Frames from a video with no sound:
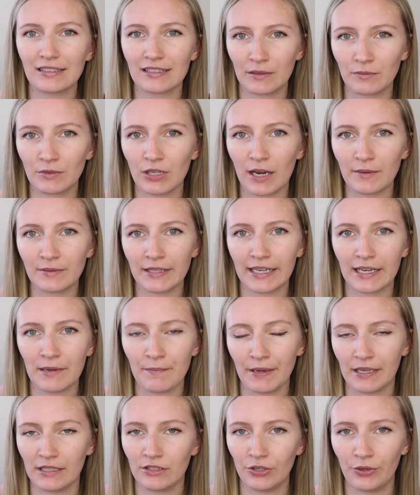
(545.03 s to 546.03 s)
Sometimes they
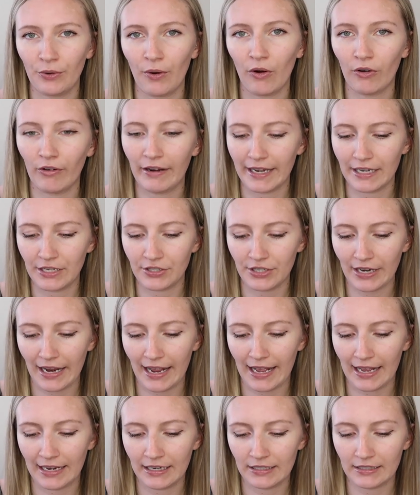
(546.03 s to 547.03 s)
can be too orange,
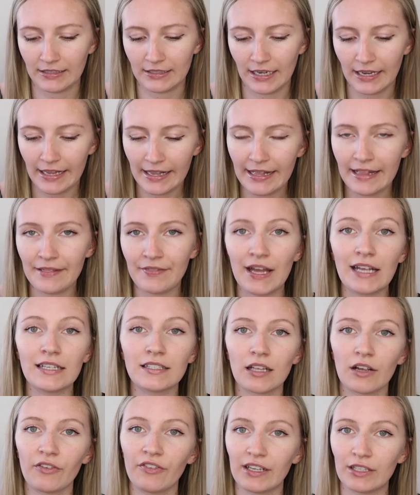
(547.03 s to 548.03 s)
and their
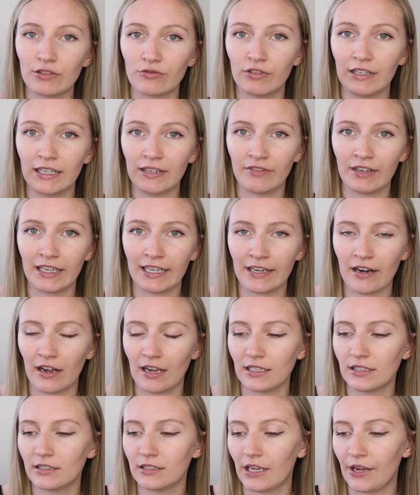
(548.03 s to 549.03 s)
stuff is really
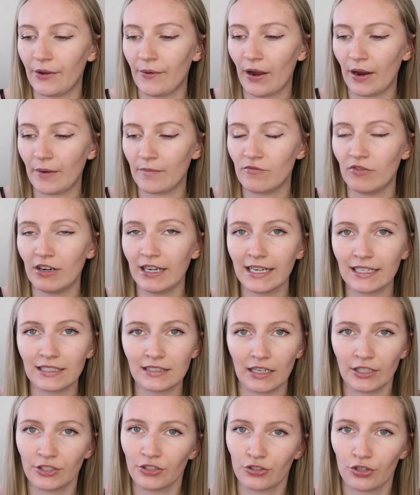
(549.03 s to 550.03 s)
nice, so I'm really
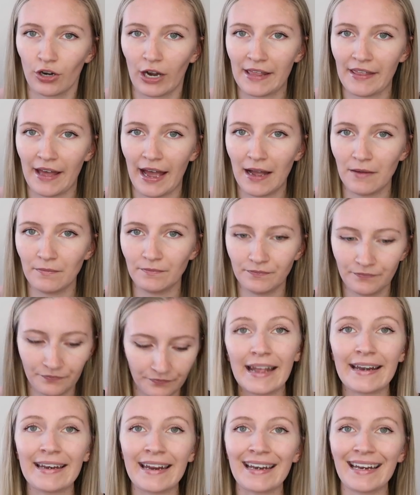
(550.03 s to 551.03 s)
excited to try that.
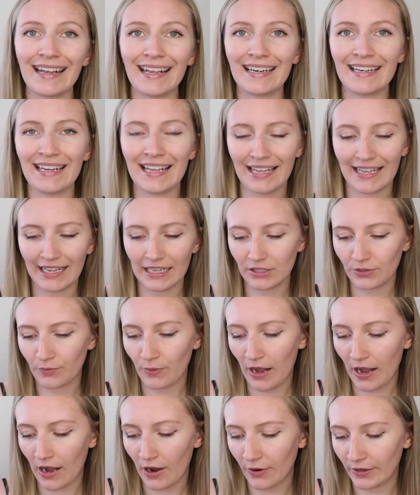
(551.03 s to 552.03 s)
And then in here as
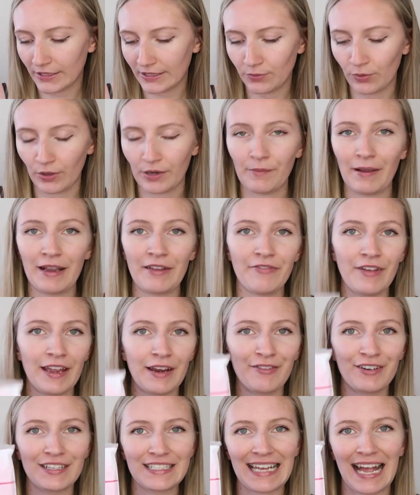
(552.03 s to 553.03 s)
well is one of my
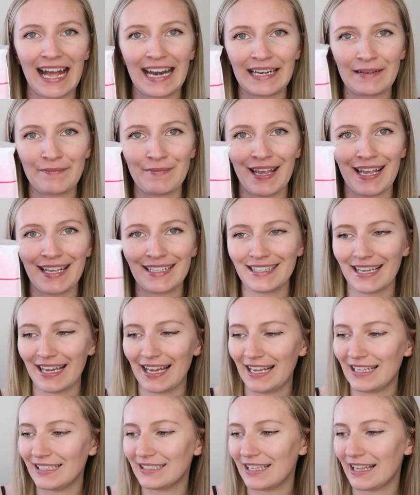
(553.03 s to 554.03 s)
favorite tanning mitts.
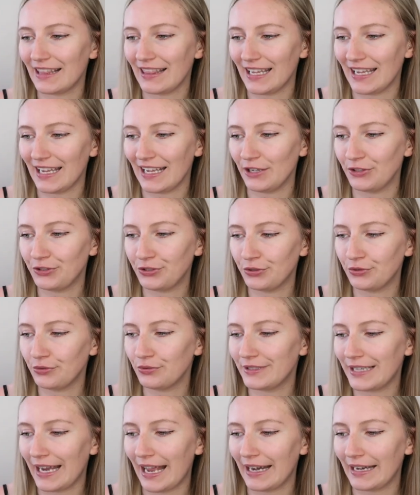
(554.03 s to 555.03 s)
It's the
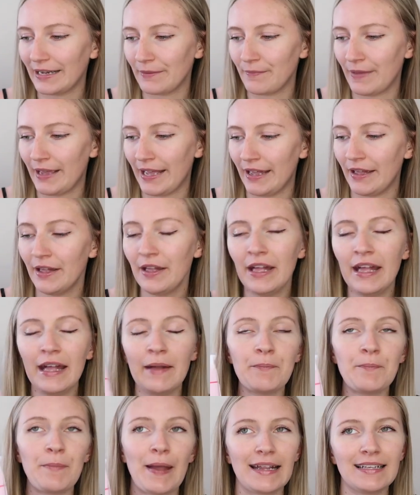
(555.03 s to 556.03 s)
dual tanning mitt.
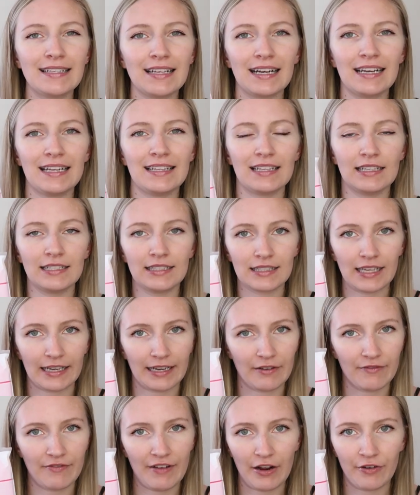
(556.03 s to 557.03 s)
Basically, this is
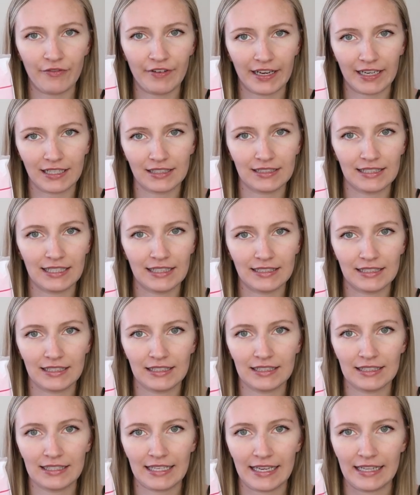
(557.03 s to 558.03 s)
like a velvet
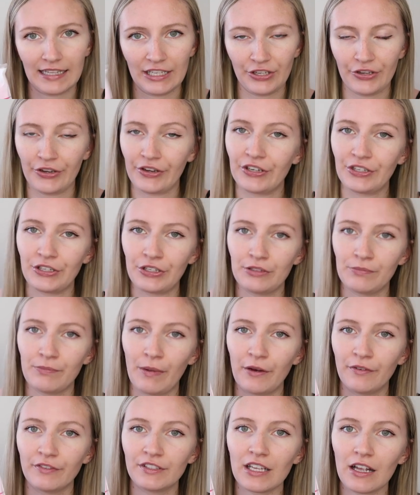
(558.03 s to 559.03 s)
consistency that you can use
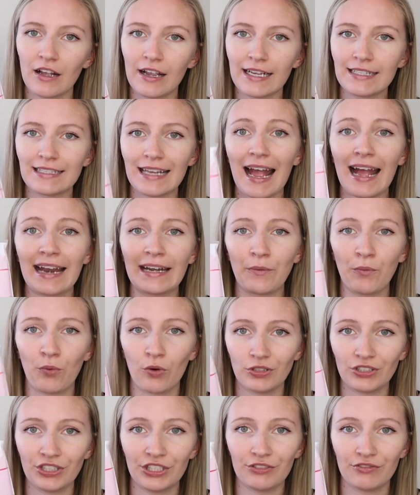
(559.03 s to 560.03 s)
both sides, and it
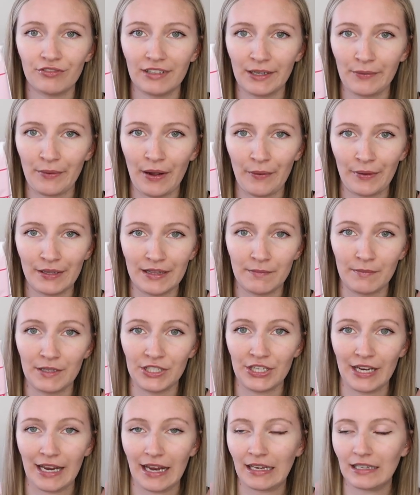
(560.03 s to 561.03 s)
washes really well in the
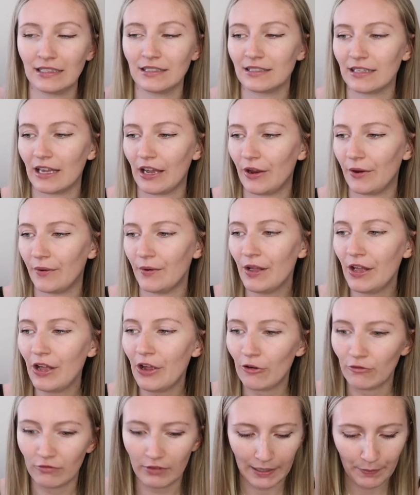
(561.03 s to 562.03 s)
machine. So
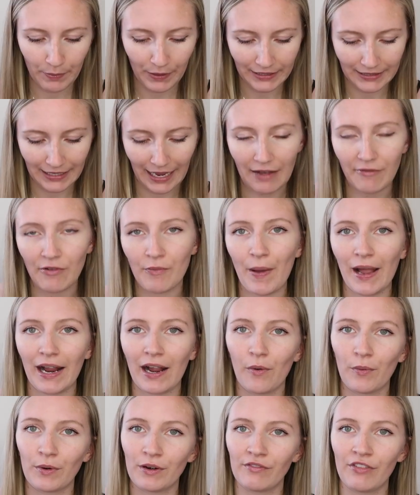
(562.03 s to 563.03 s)
really pleased to have a
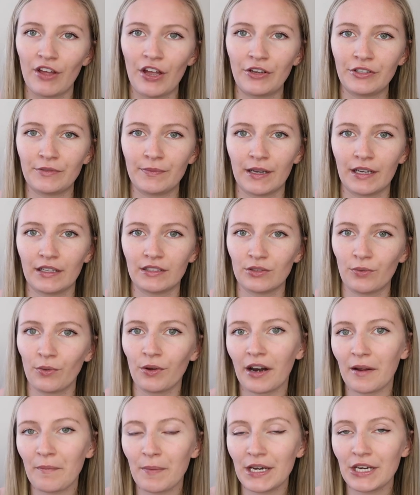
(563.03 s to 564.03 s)
backup one of those, because the
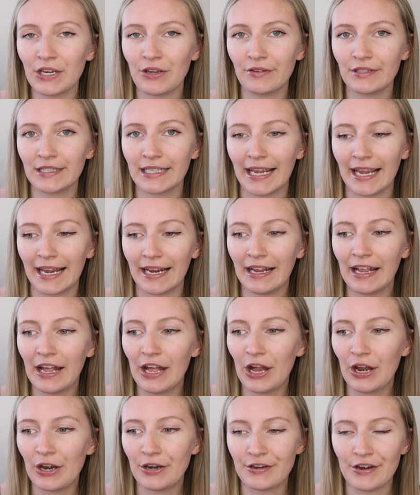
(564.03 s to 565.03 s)
one I've been using,
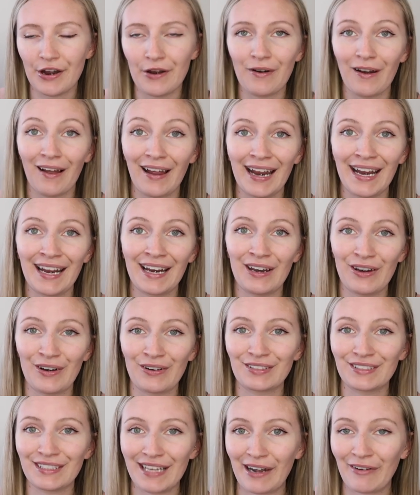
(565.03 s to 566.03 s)
no lie,
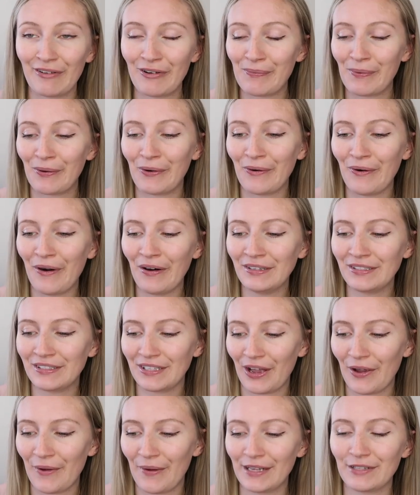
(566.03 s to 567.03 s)
looks terrible.
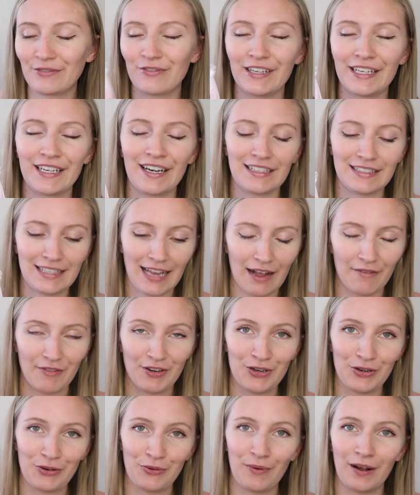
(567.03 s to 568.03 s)
So it's really nice to have
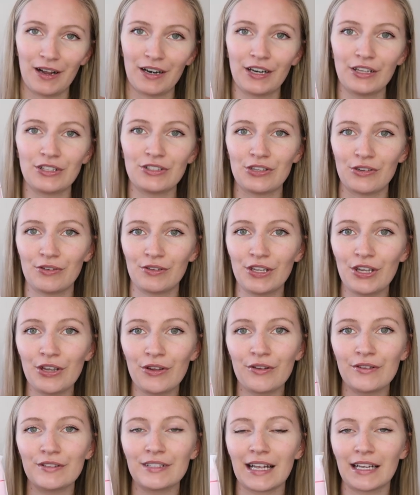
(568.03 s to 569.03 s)
a new one to
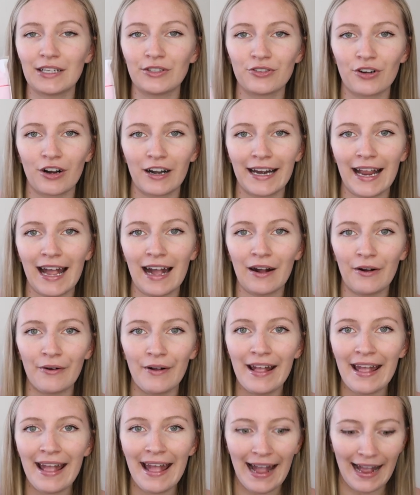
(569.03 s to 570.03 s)
use and try
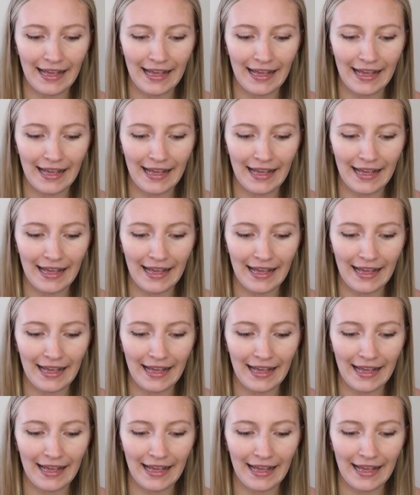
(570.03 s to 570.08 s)
out.